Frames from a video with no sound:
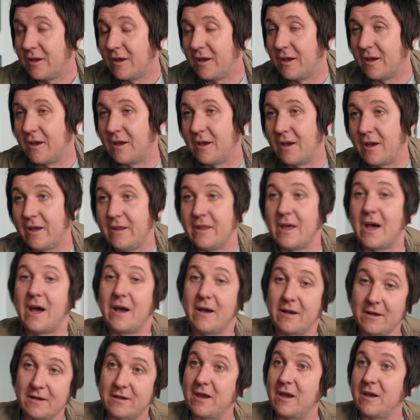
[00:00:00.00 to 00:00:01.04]
and
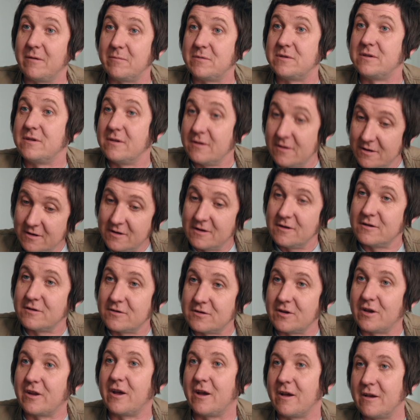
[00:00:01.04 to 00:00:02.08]
that kept
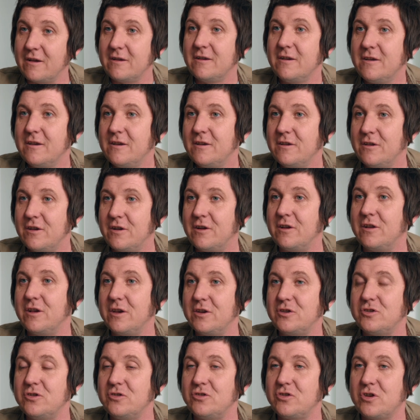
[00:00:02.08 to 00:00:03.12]
sort of the
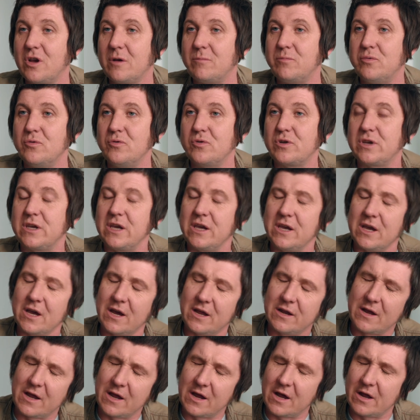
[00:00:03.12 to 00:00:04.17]
relationship okay.
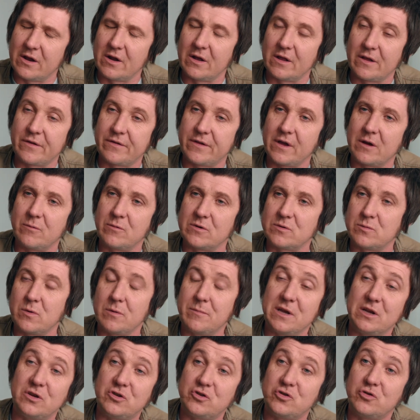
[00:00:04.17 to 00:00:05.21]
And another thing was, we
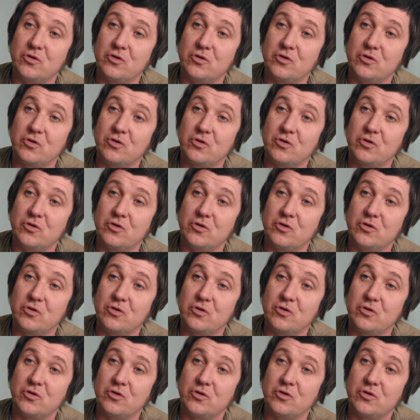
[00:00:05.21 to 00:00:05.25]
made